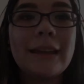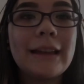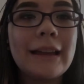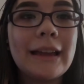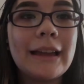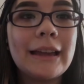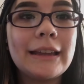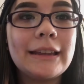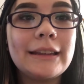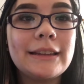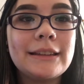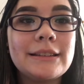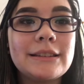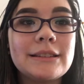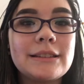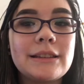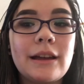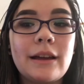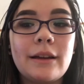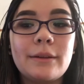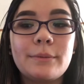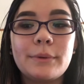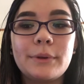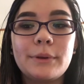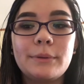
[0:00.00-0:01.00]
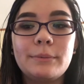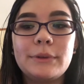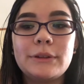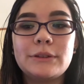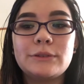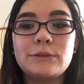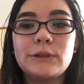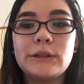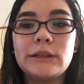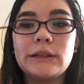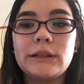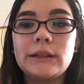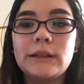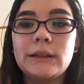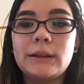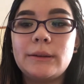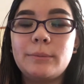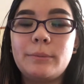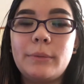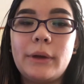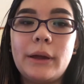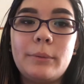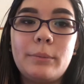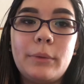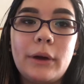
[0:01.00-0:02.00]
Hey guys, I'm going to be doing
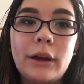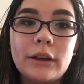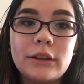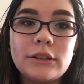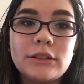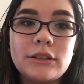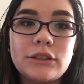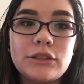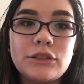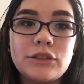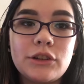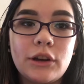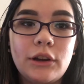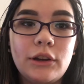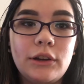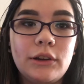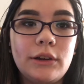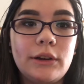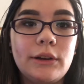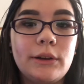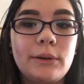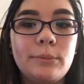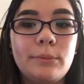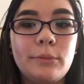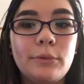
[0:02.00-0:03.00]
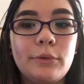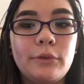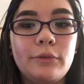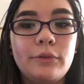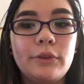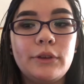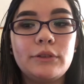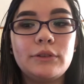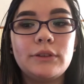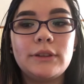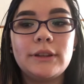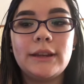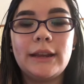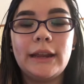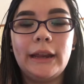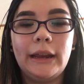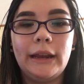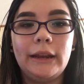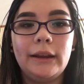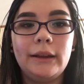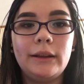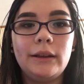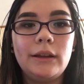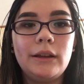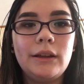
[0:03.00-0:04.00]
my Boxycharm review
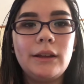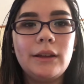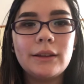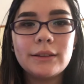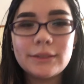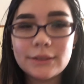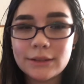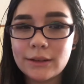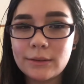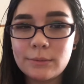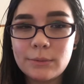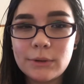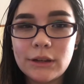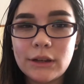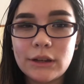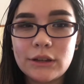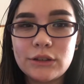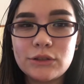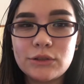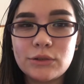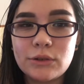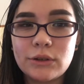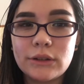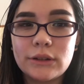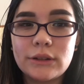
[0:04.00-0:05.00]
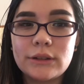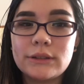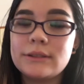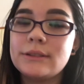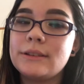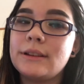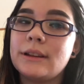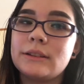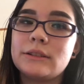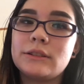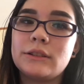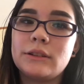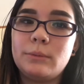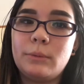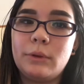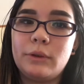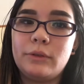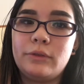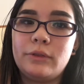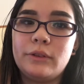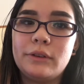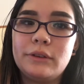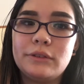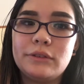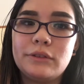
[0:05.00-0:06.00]
today. It's going to be kind of short. This is actually my
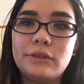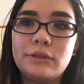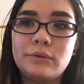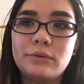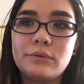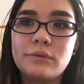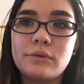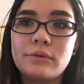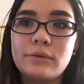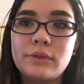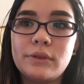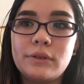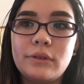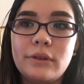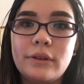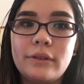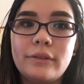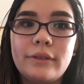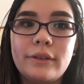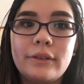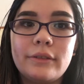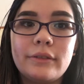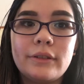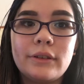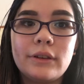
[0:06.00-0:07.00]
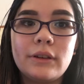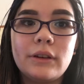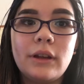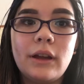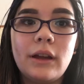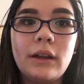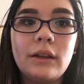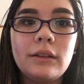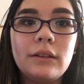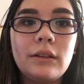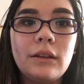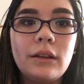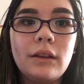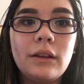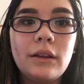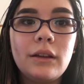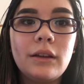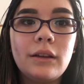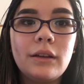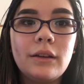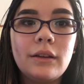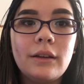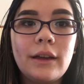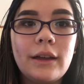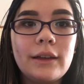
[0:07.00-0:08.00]
first review I've ever done
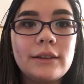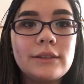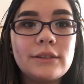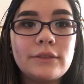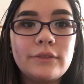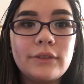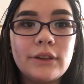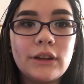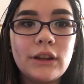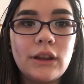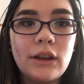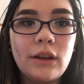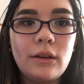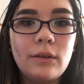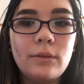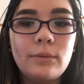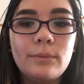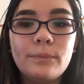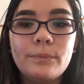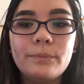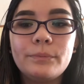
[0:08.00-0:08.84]
as a video.